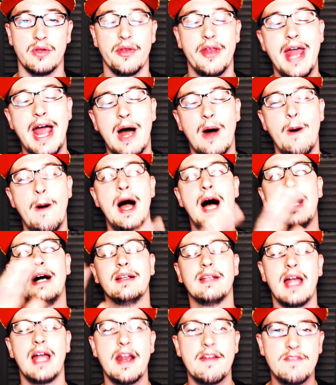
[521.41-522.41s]
Now, a
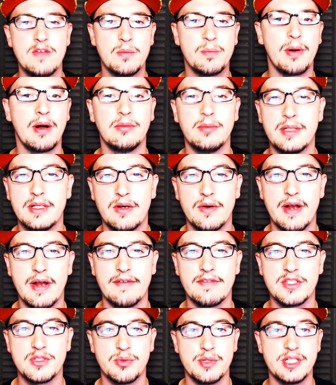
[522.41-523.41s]
lot of you probably don't have
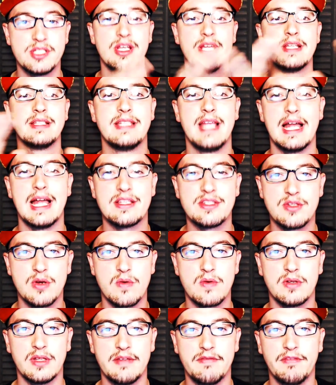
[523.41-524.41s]
a Switch. That's
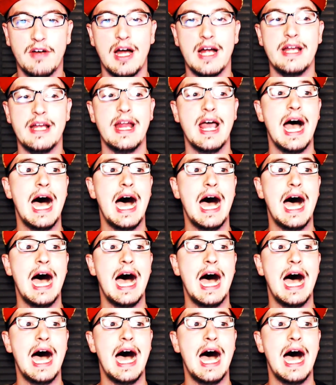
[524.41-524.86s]
totally fine.